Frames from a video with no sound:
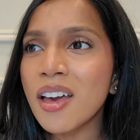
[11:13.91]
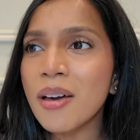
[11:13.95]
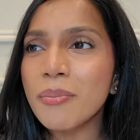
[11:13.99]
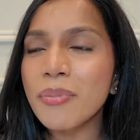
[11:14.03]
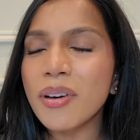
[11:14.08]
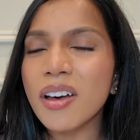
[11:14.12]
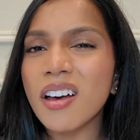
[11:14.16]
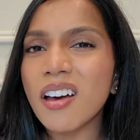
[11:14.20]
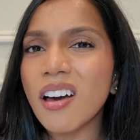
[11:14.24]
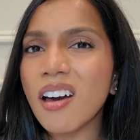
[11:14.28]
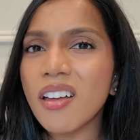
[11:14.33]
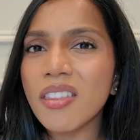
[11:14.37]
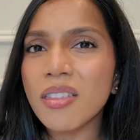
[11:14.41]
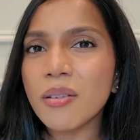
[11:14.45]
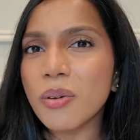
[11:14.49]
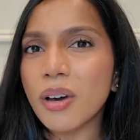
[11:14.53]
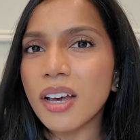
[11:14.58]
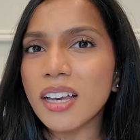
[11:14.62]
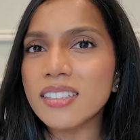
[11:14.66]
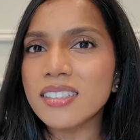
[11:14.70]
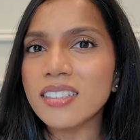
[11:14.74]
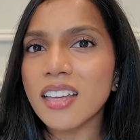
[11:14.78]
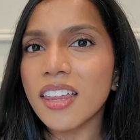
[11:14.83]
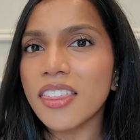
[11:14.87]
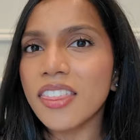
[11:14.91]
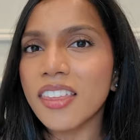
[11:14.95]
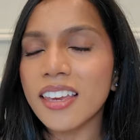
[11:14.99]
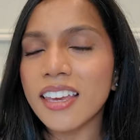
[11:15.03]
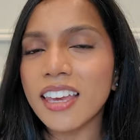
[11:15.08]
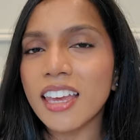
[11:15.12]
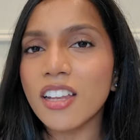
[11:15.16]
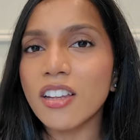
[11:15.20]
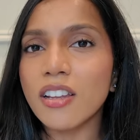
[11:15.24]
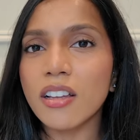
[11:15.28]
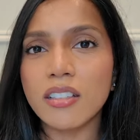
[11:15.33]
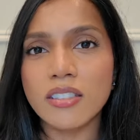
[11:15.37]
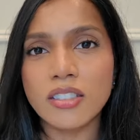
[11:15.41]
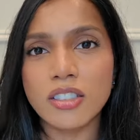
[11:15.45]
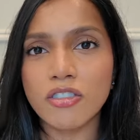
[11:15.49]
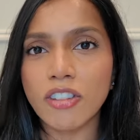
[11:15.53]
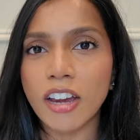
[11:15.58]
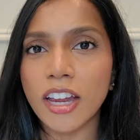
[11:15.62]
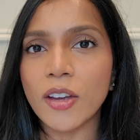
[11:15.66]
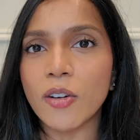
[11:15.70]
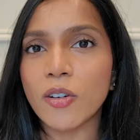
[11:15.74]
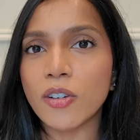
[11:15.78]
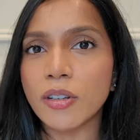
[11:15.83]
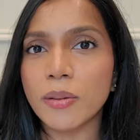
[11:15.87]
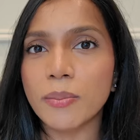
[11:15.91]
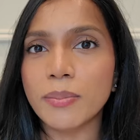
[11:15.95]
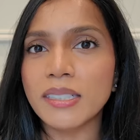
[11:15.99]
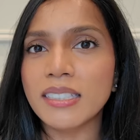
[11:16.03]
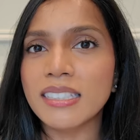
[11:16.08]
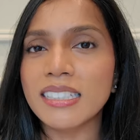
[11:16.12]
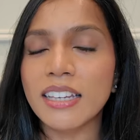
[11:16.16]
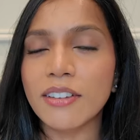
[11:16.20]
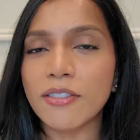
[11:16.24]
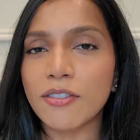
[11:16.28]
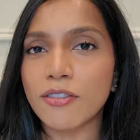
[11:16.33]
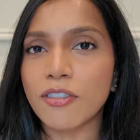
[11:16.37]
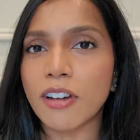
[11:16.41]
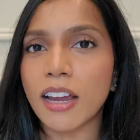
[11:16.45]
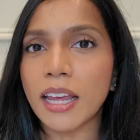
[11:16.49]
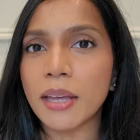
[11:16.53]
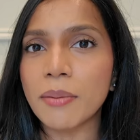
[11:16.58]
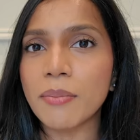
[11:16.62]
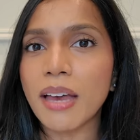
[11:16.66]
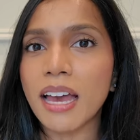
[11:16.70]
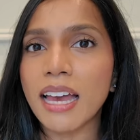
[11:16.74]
but otherwise I think it looks great on a petite frame,